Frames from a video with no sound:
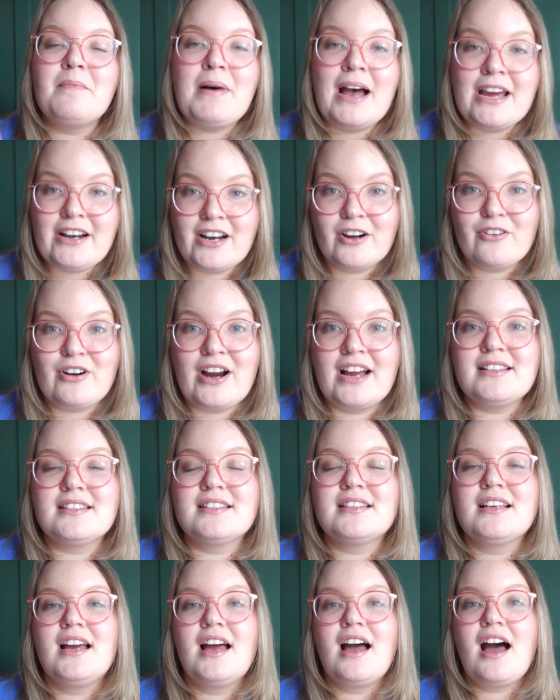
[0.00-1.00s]
I
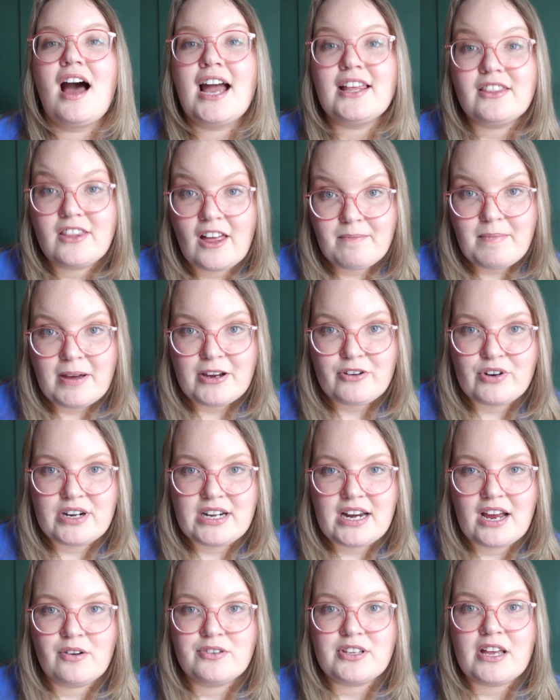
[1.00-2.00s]
digress. I love my
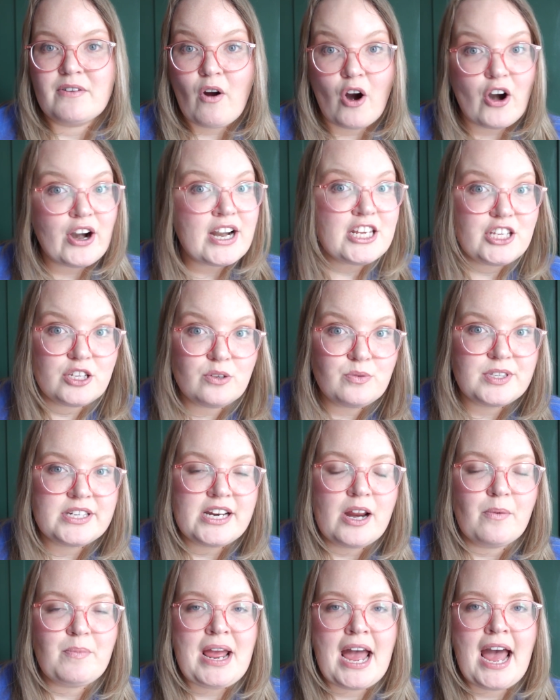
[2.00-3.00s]
greenhouse. I've already
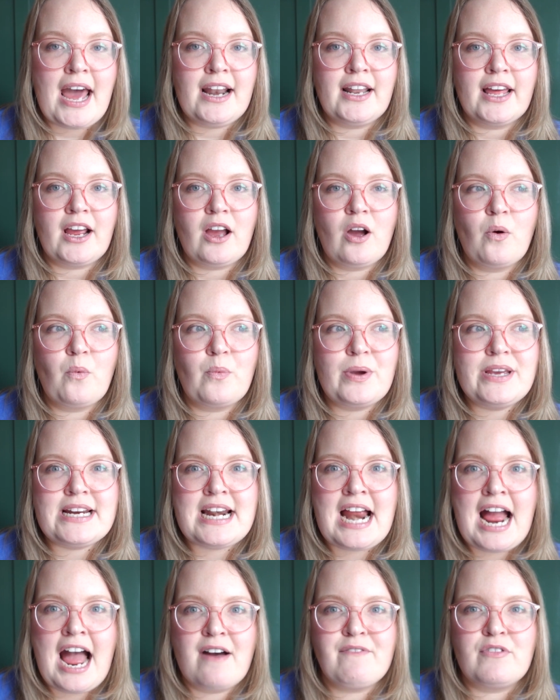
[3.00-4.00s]
used it. We had like a week
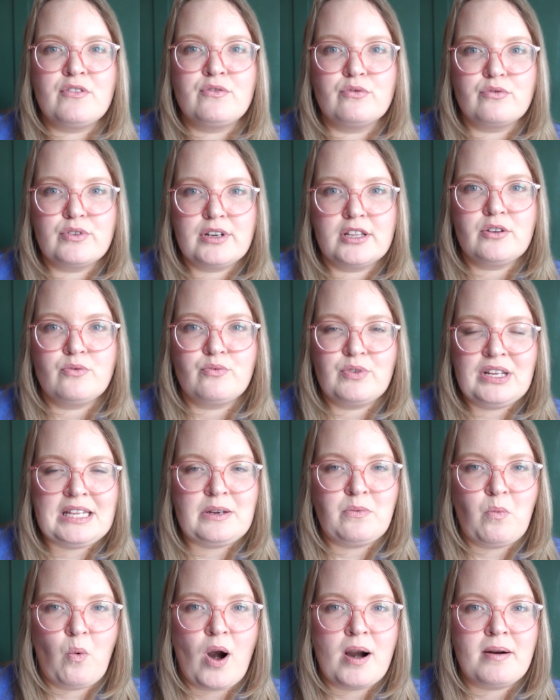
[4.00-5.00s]
and a half of really,
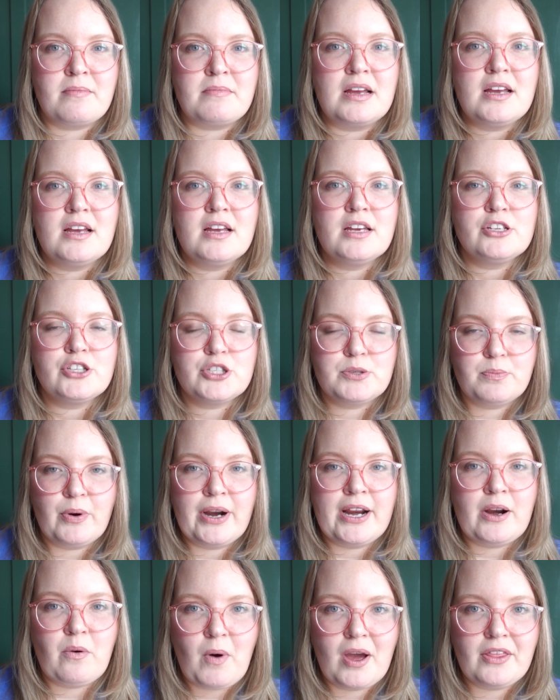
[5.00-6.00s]
really warm
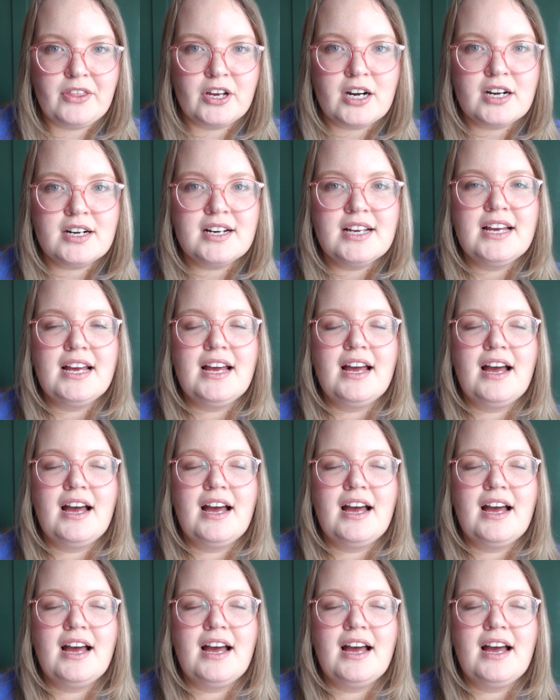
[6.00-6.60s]
spring weather.